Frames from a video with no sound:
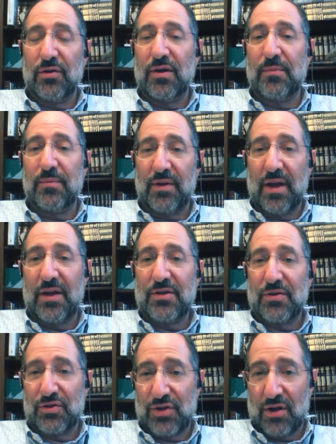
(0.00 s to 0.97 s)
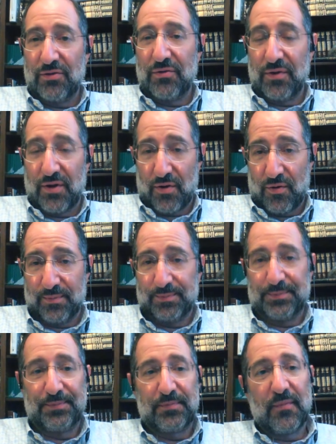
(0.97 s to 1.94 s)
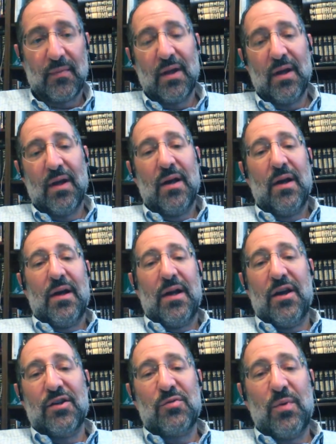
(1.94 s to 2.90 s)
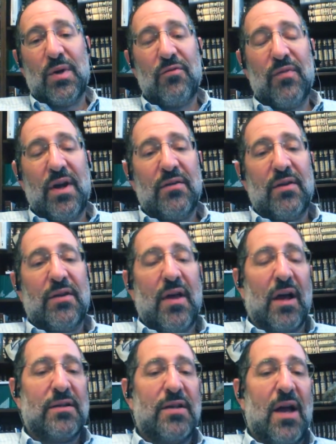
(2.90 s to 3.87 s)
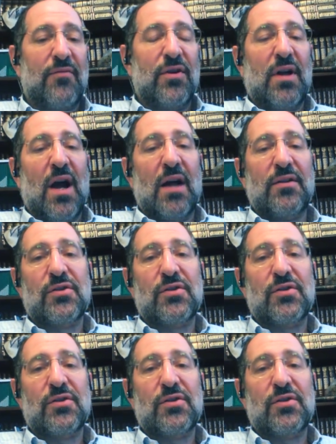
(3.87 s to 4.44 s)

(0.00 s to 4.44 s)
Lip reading: in place, a shelter at home. Here's what we read in the text. After God